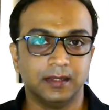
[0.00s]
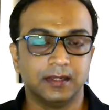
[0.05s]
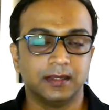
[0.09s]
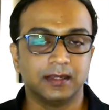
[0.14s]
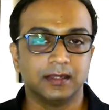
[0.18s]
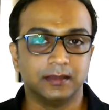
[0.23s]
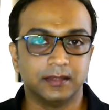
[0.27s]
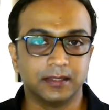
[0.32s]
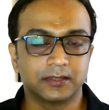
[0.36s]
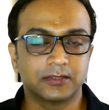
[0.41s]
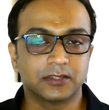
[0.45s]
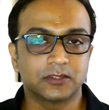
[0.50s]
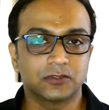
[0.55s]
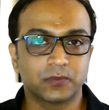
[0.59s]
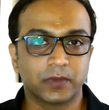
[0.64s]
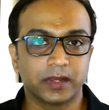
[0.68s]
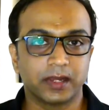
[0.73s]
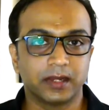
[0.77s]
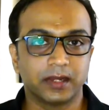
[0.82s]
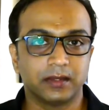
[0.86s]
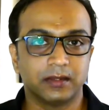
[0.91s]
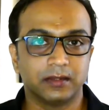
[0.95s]
This is
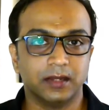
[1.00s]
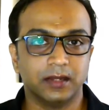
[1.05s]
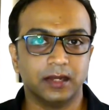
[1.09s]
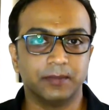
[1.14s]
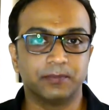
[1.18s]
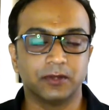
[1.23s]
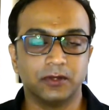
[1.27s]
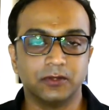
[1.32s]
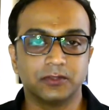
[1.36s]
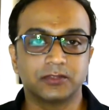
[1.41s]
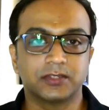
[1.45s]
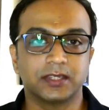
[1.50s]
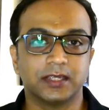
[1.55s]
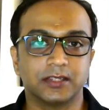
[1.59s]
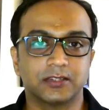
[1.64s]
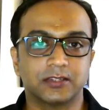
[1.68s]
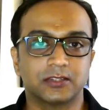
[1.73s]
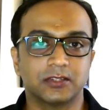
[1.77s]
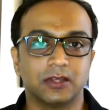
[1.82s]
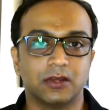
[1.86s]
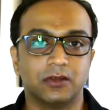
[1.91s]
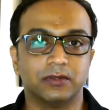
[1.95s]
where a
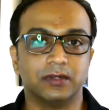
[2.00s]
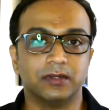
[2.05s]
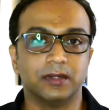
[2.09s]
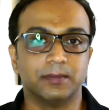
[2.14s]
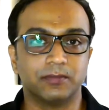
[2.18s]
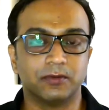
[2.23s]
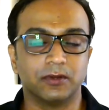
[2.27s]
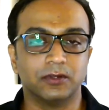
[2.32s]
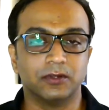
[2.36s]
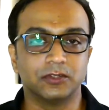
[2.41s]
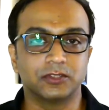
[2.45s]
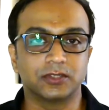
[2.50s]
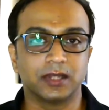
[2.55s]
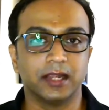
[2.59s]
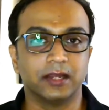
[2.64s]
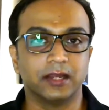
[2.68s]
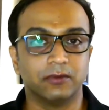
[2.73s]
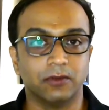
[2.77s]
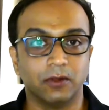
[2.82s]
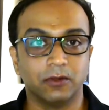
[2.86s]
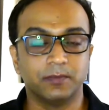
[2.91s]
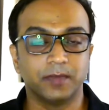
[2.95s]
process or an approach
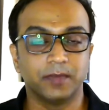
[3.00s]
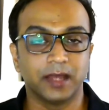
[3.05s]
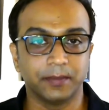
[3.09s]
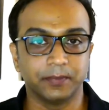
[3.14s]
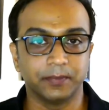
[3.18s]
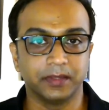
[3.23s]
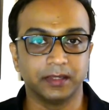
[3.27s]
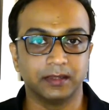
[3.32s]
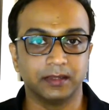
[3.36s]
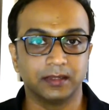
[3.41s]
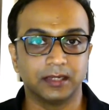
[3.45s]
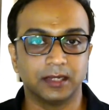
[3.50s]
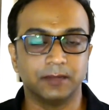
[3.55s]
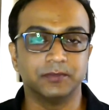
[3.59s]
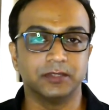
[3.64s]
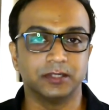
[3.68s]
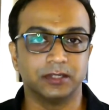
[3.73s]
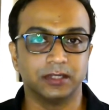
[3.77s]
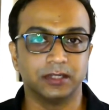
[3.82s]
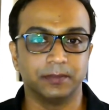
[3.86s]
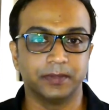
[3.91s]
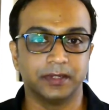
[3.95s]
like road mapping comes
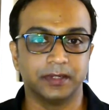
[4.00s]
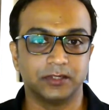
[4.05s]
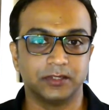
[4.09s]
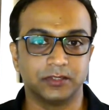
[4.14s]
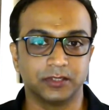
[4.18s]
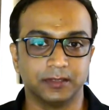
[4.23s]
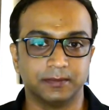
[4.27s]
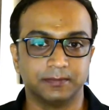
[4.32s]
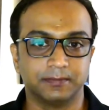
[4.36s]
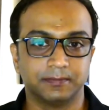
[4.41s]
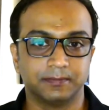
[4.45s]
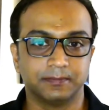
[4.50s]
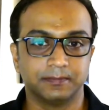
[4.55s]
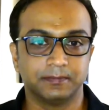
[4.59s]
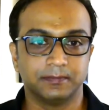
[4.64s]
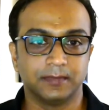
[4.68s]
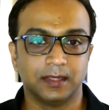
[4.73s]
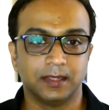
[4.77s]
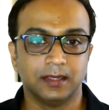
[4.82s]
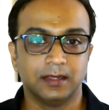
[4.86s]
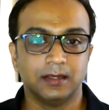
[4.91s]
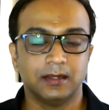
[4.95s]
into the picture.
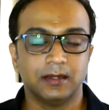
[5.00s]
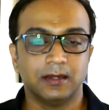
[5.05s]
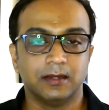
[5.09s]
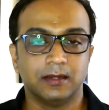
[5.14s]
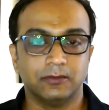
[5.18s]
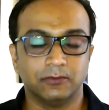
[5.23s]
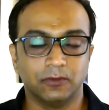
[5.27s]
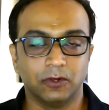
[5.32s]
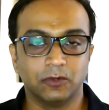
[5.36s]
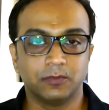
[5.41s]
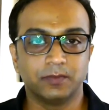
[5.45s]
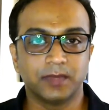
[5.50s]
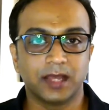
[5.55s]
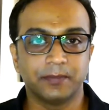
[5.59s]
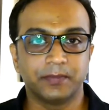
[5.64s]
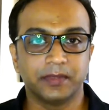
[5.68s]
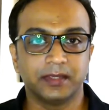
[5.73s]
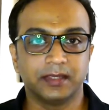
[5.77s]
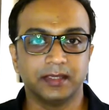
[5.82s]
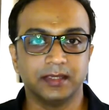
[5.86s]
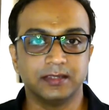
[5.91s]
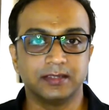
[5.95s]
Road
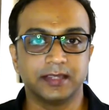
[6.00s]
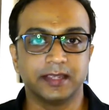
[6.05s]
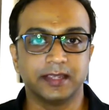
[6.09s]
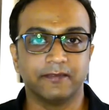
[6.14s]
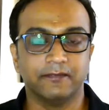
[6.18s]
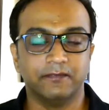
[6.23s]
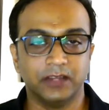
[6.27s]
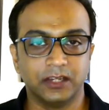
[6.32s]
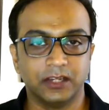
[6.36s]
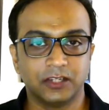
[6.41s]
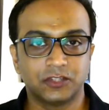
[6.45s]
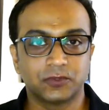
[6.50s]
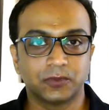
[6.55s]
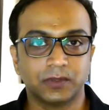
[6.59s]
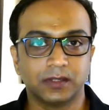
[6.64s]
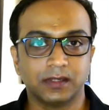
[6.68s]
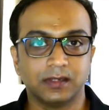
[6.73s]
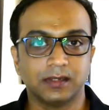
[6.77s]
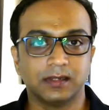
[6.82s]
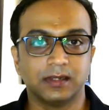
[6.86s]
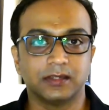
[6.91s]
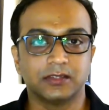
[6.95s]
mapping is a
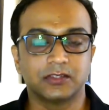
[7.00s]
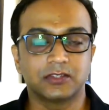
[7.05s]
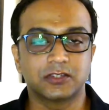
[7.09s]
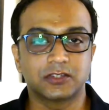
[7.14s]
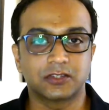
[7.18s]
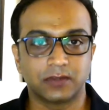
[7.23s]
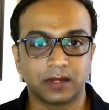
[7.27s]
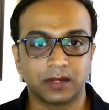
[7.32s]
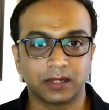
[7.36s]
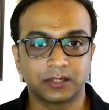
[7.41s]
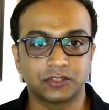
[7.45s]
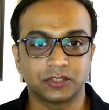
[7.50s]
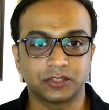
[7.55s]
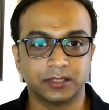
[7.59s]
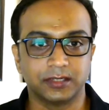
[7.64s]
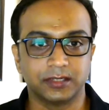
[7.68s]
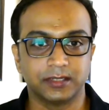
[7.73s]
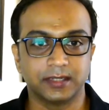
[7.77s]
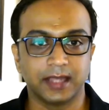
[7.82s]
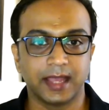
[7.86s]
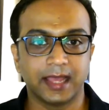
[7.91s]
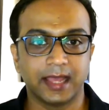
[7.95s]
visual,
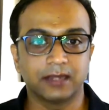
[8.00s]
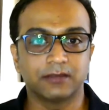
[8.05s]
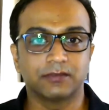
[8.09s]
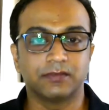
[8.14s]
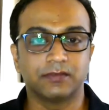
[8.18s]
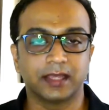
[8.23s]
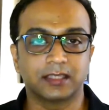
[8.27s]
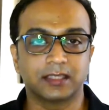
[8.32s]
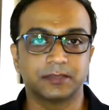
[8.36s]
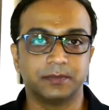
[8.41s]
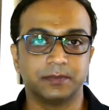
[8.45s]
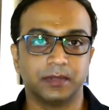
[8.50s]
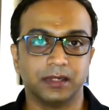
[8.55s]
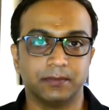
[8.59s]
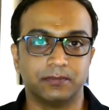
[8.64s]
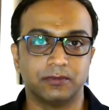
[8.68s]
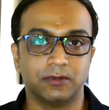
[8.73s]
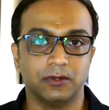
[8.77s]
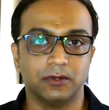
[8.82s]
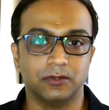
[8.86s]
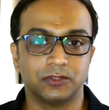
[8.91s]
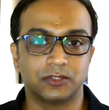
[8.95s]
structured, and flexible
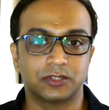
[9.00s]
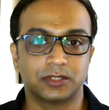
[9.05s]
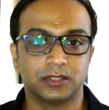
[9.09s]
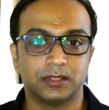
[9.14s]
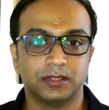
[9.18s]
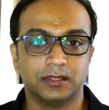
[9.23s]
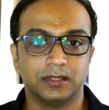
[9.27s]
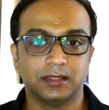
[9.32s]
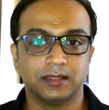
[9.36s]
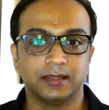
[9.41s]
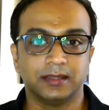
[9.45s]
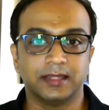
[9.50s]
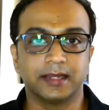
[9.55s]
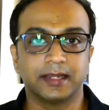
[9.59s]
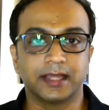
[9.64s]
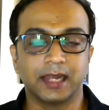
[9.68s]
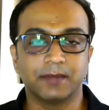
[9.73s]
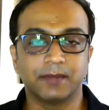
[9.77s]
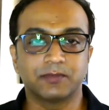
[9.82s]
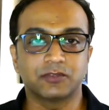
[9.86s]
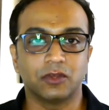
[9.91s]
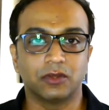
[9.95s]
approach that
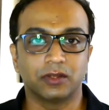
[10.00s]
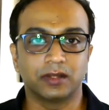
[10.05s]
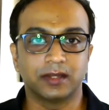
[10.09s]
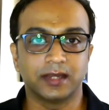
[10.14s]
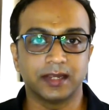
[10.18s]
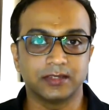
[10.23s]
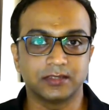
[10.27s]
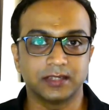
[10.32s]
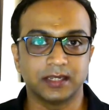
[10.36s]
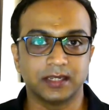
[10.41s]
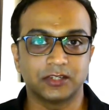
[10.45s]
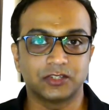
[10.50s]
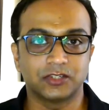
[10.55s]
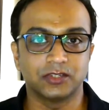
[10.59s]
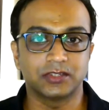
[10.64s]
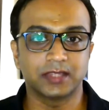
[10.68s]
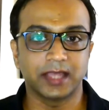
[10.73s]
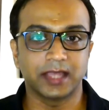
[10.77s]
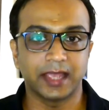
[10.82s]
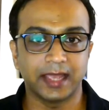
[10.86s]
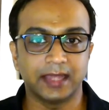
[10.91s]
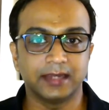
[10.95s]
helps organizations
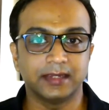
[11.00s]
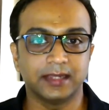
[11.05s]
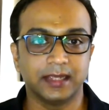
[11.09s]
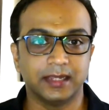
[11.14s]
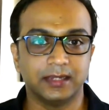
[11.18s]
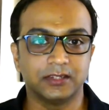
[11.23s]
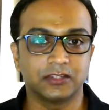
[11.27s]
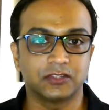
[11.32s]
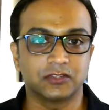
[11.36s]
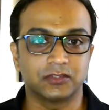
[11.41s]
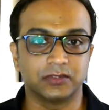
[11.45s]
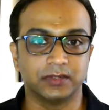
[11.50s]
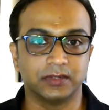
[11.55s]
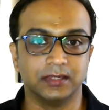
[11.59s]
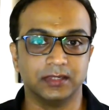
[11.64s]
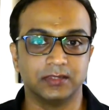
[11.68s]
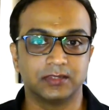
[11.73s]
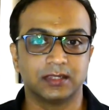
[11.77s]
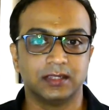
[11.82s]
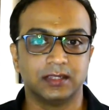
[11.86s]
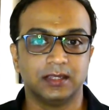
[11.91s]
and industries